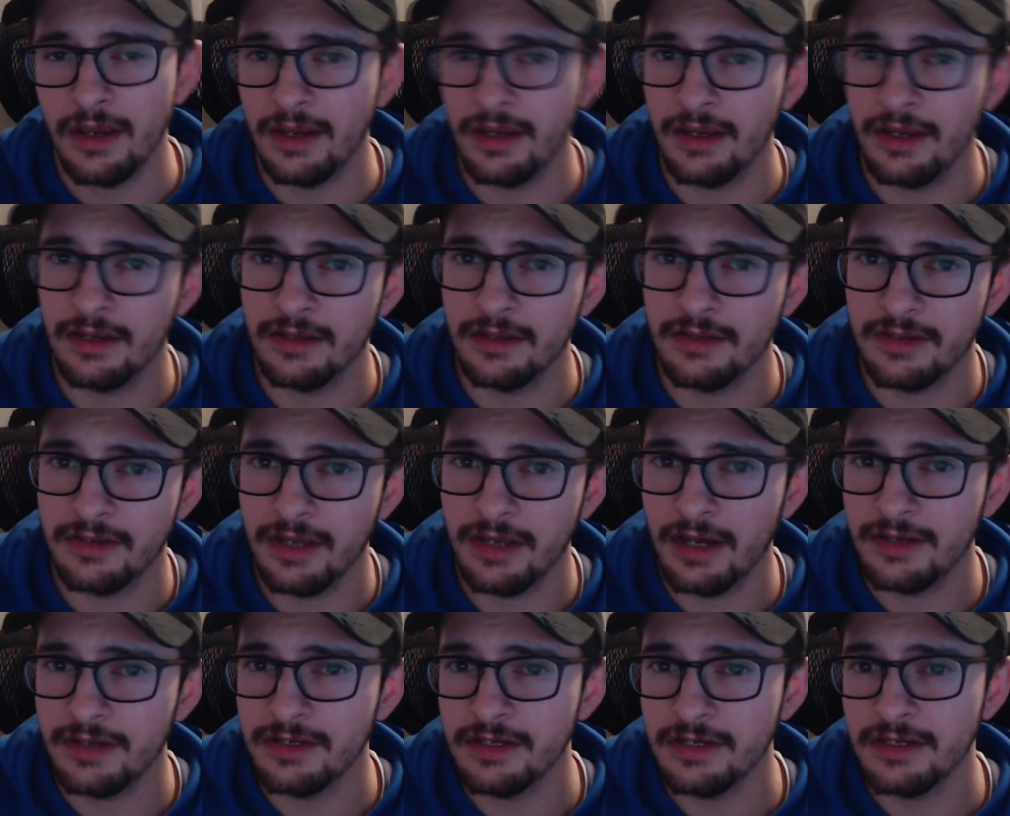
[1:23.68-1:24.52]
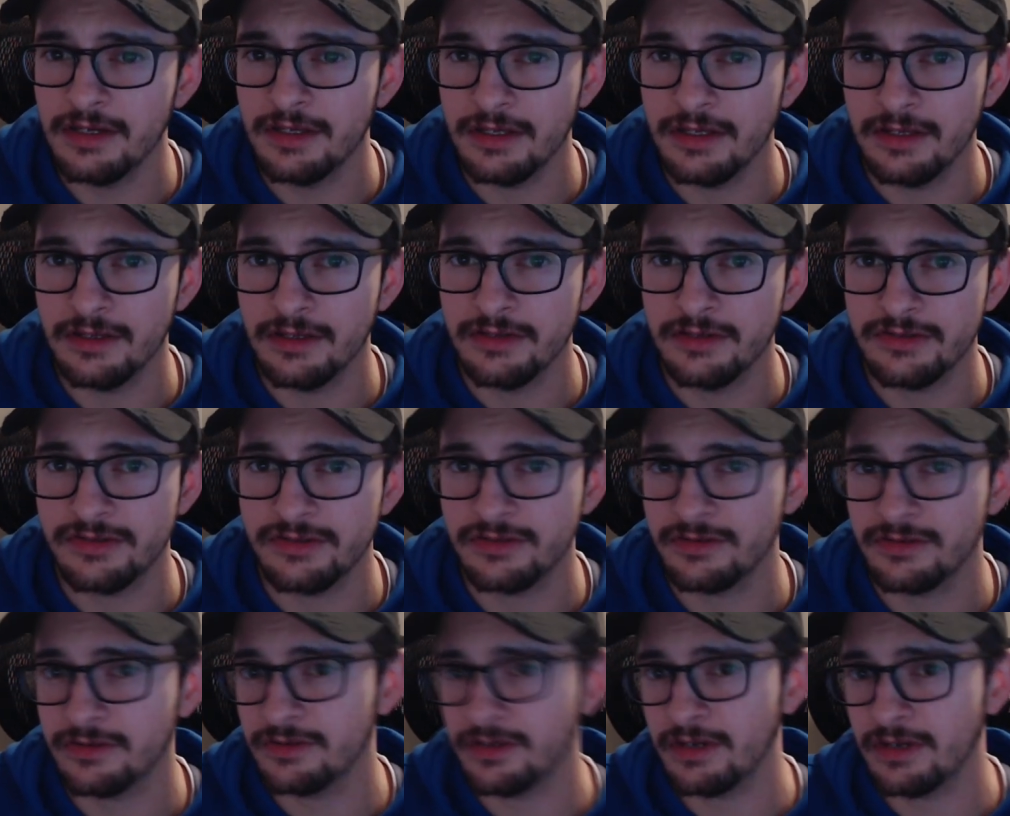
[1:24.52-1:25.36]
And the idea
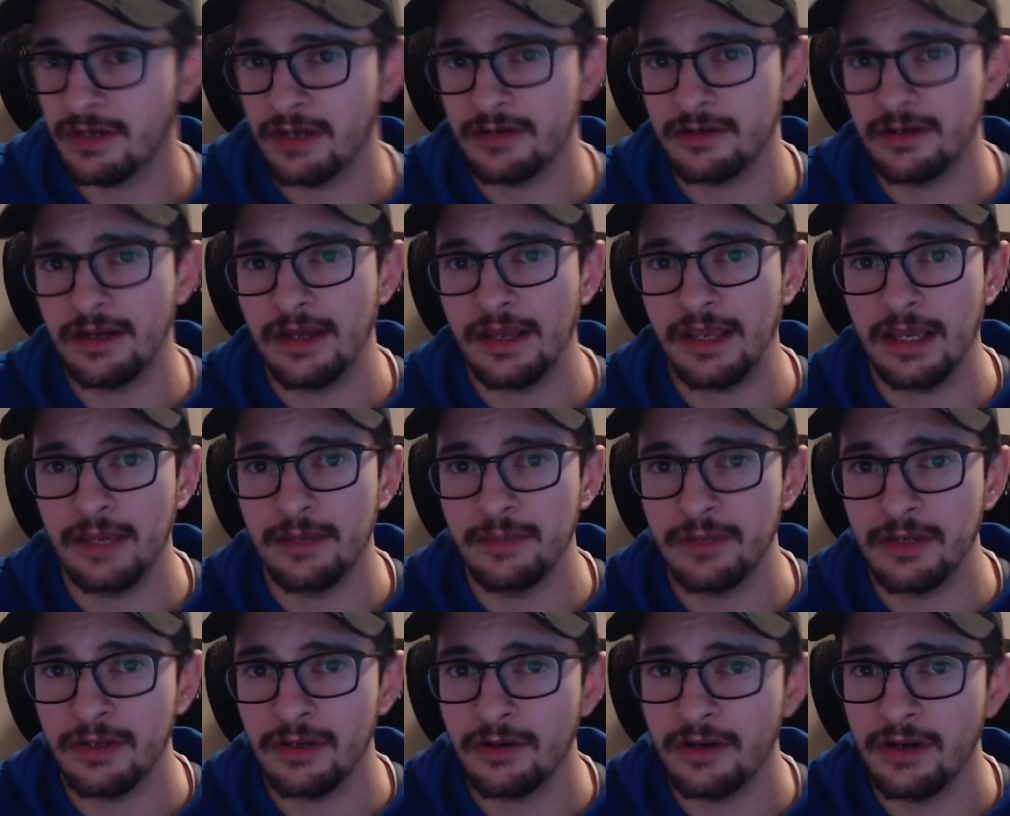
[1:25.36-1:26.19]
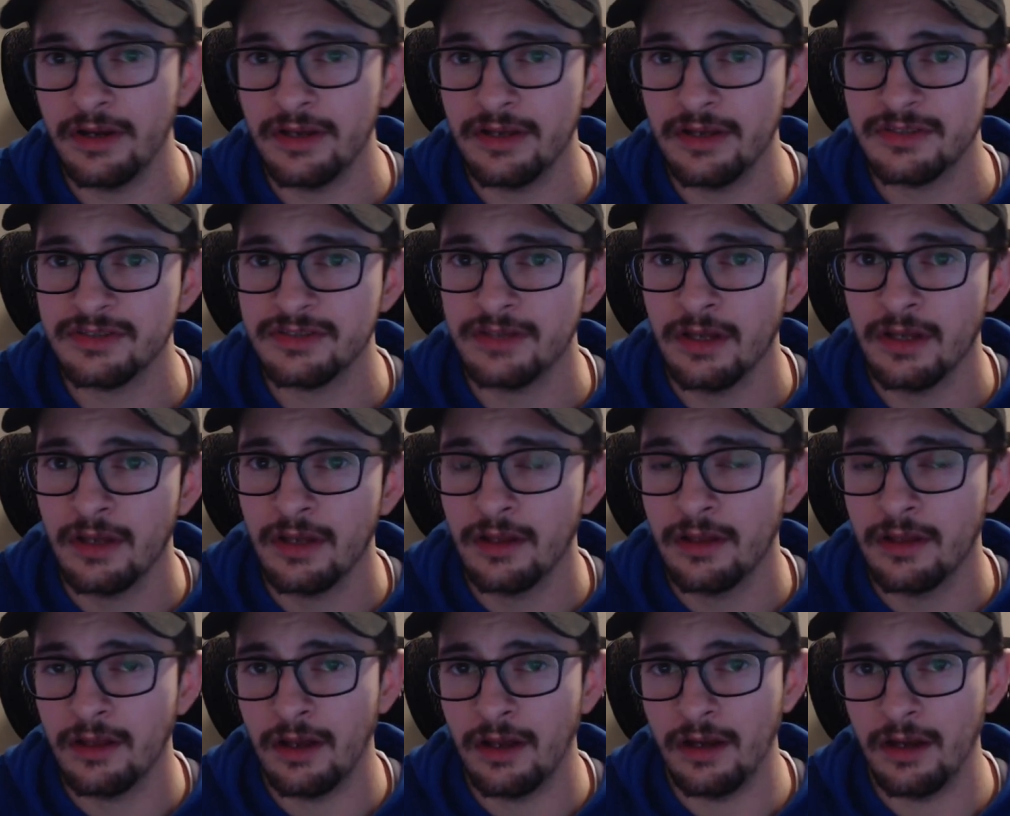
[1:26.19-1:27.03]
is kind of like APRS.
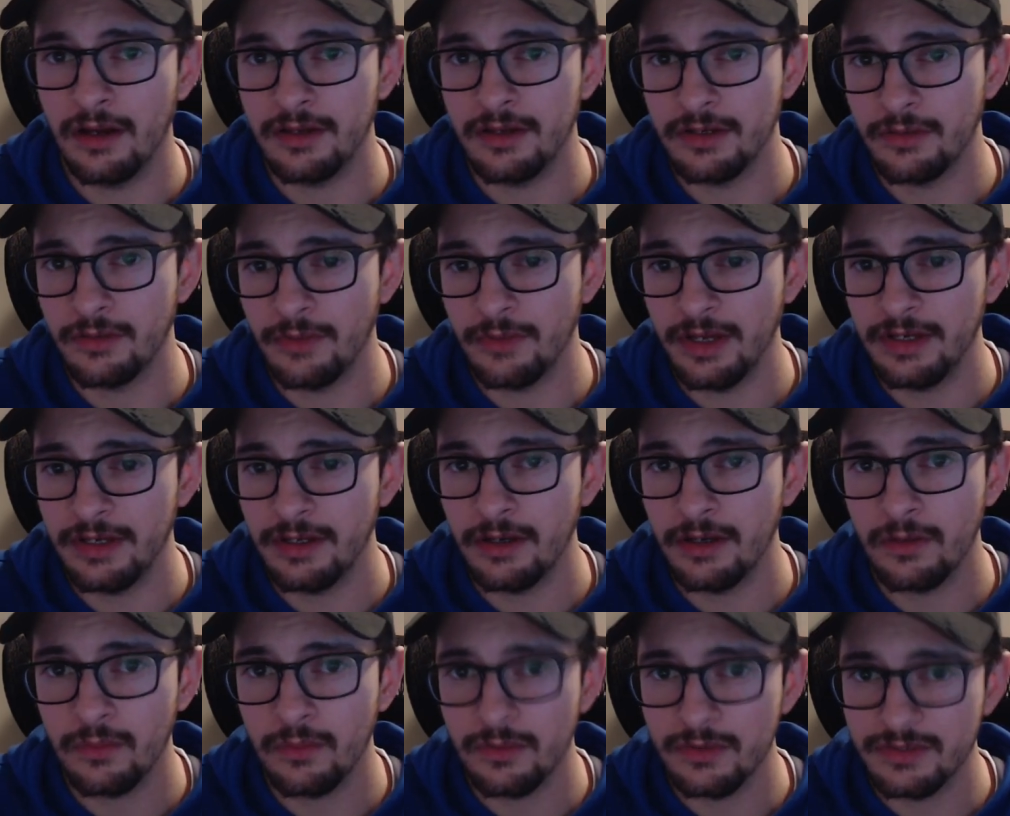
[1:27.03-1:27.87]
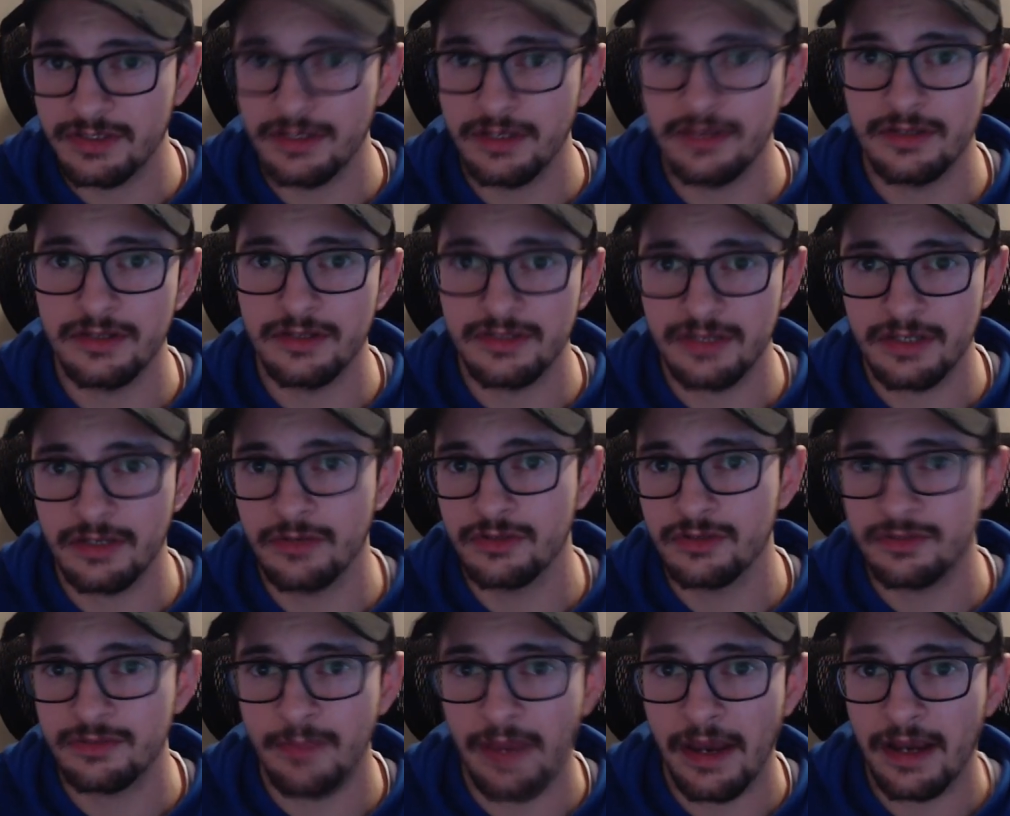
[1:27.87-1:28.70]
Uh, your radio will send the
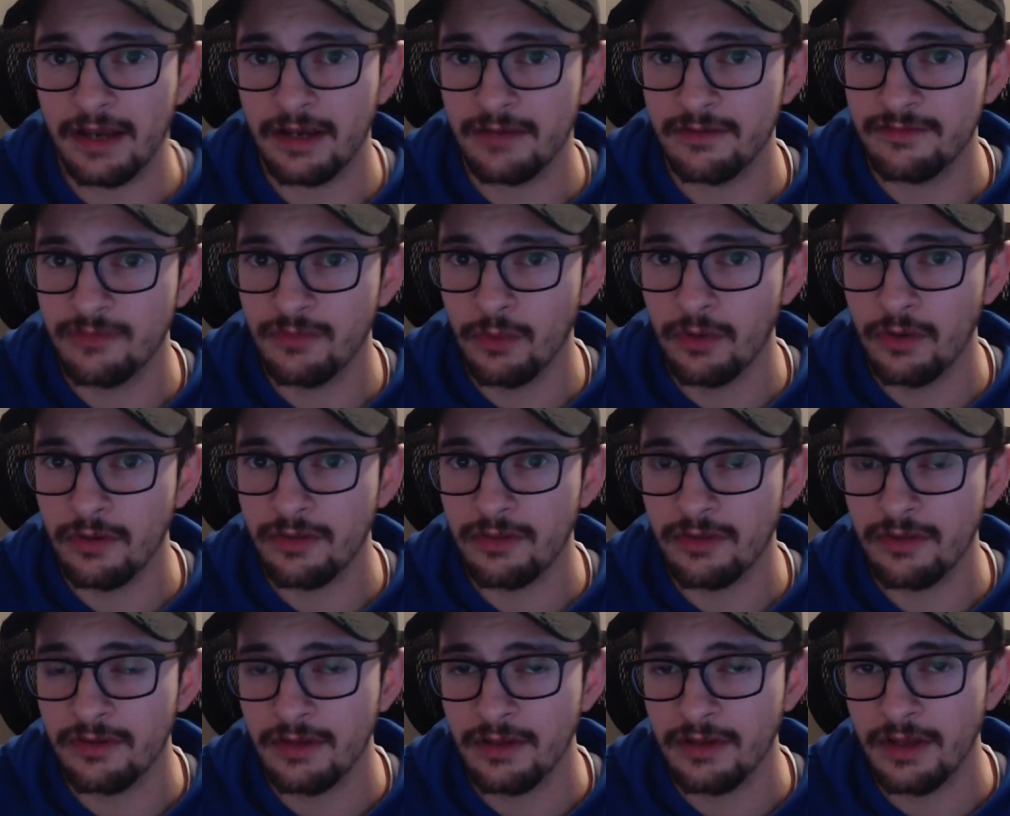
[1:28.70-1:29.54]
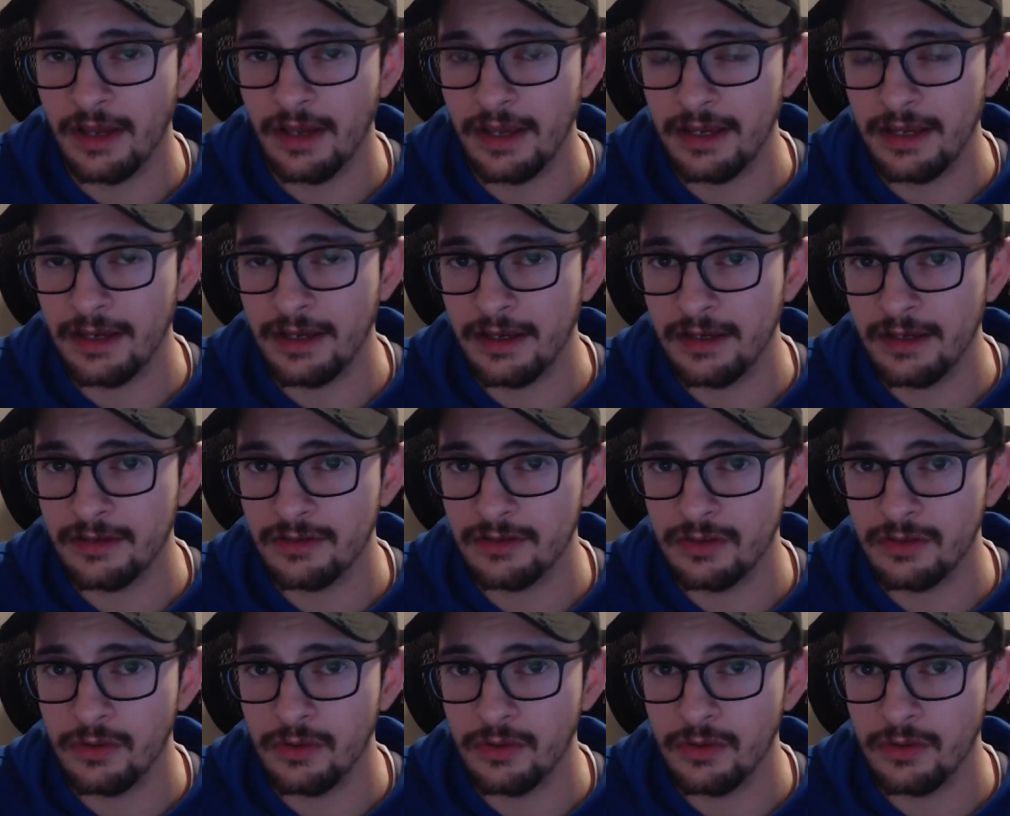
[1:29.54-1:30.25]
signals back and forth and